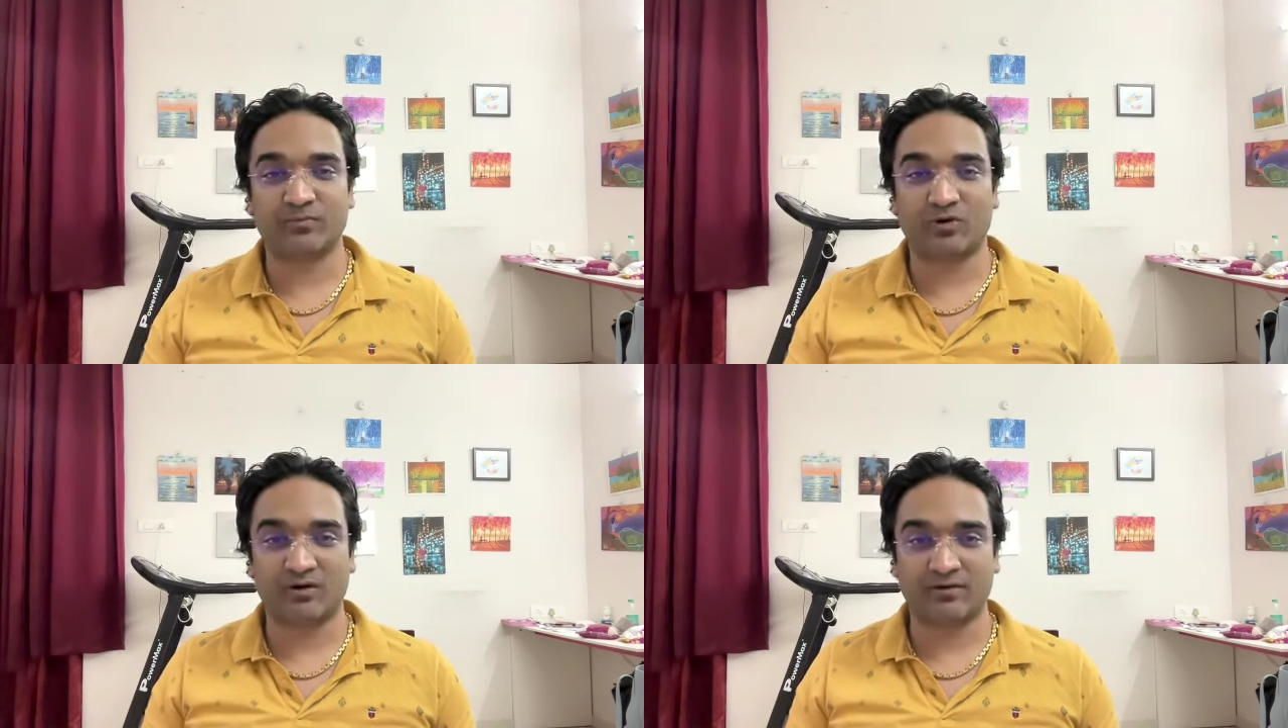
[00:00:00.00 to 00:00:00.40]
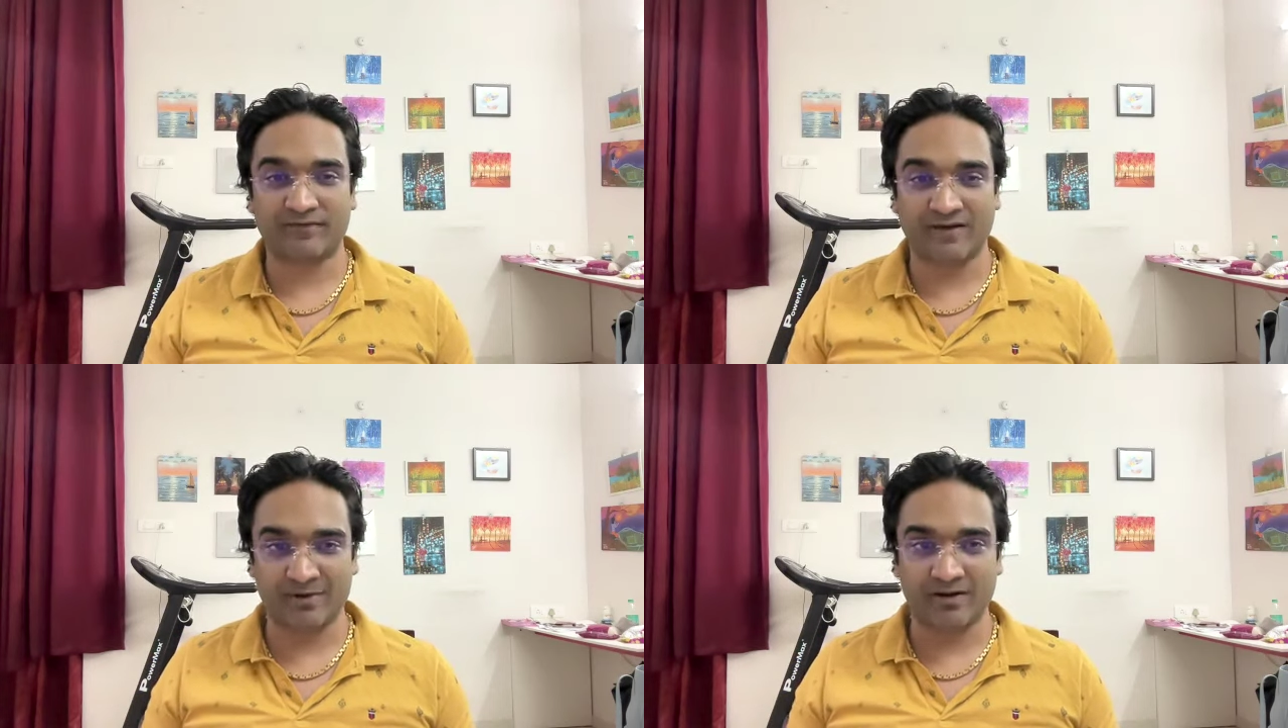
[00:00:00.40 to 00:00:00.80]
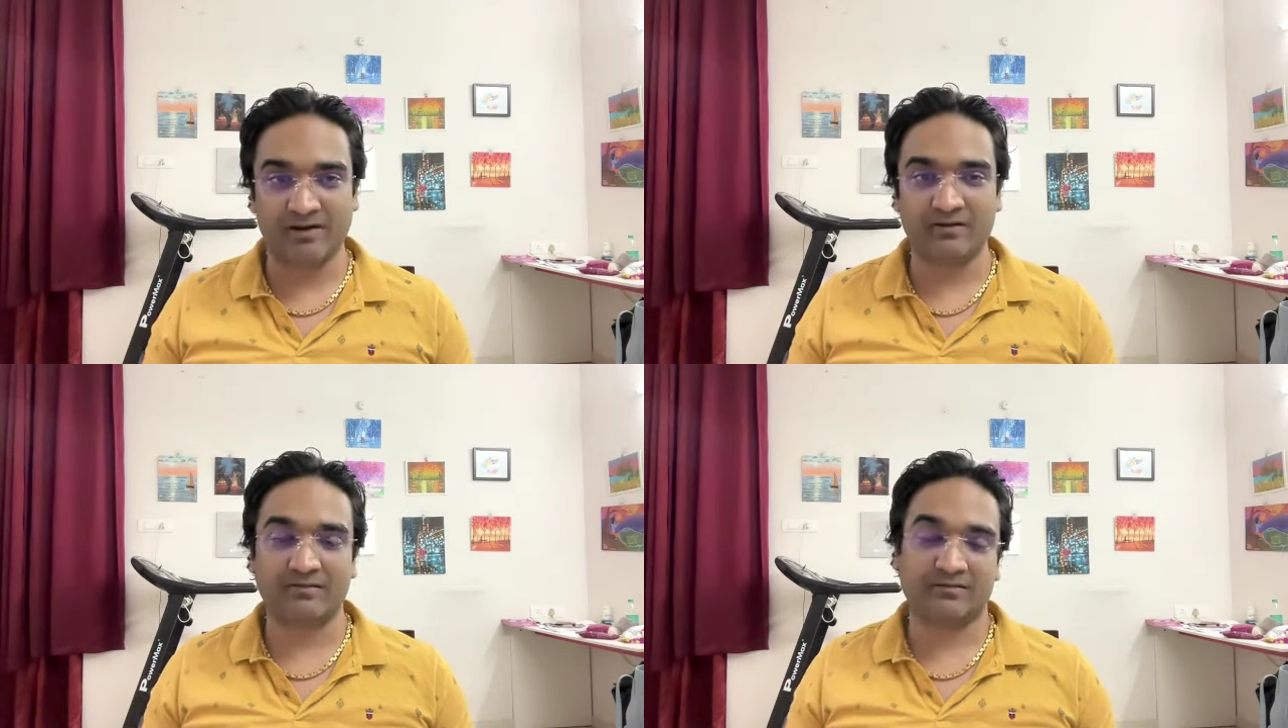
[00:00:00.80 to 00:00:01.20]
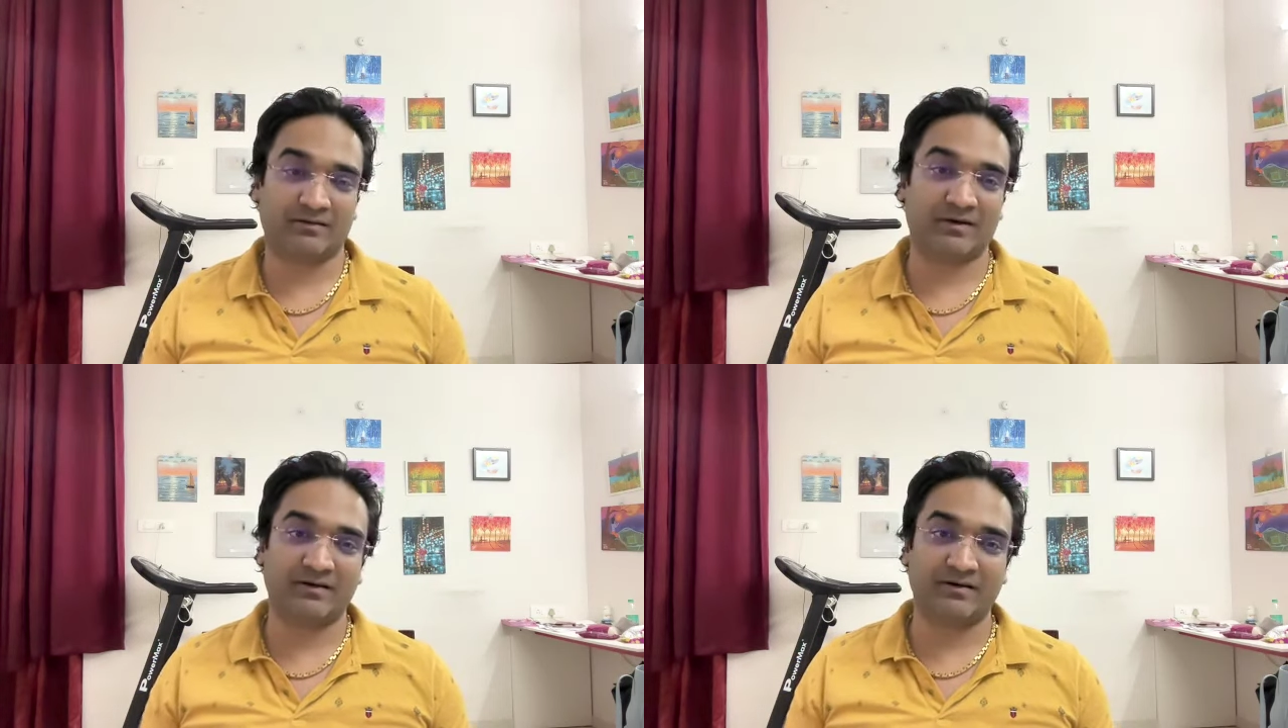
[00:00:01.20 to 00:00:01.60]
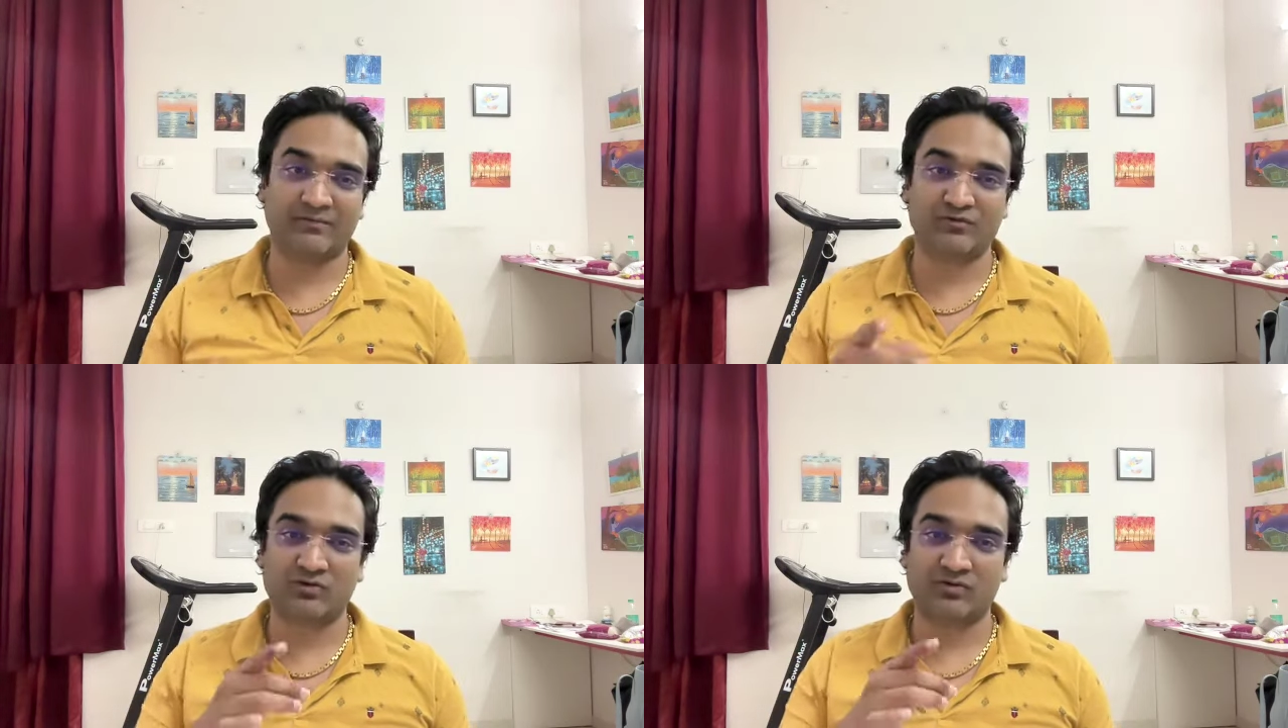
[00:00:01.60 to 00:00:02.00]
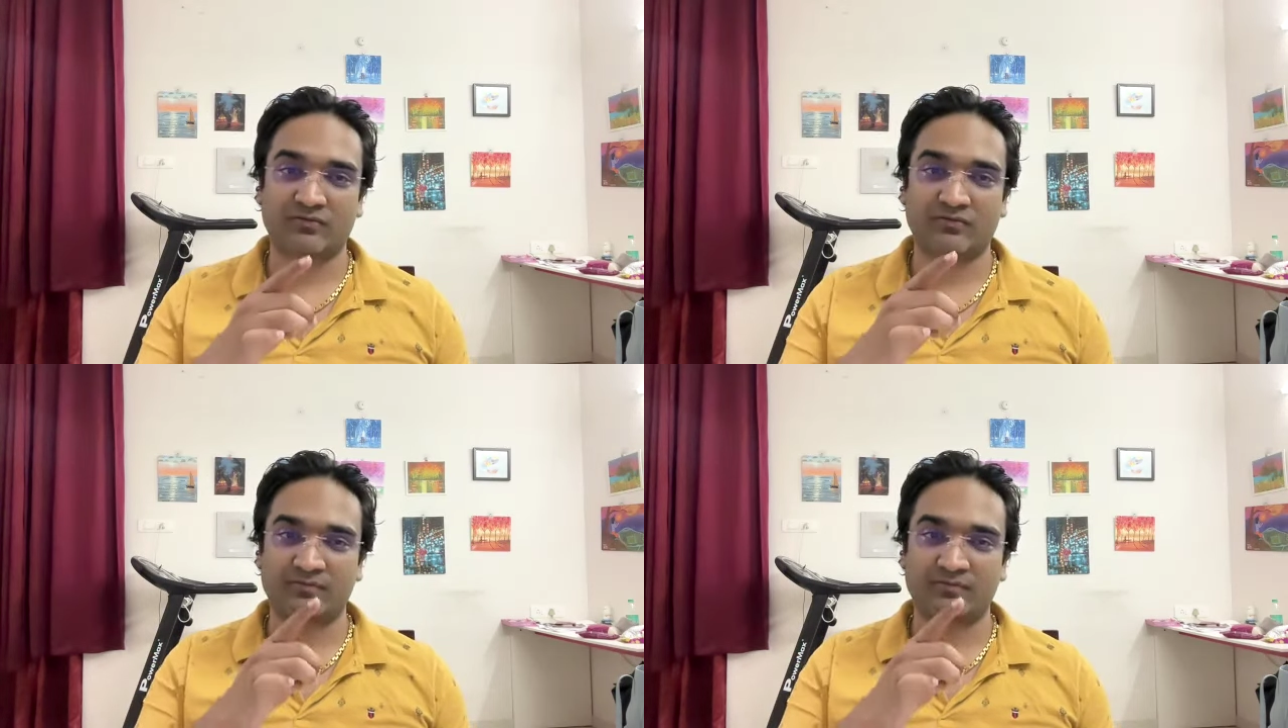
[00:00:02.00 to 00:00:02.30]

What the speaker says: on a family in terms of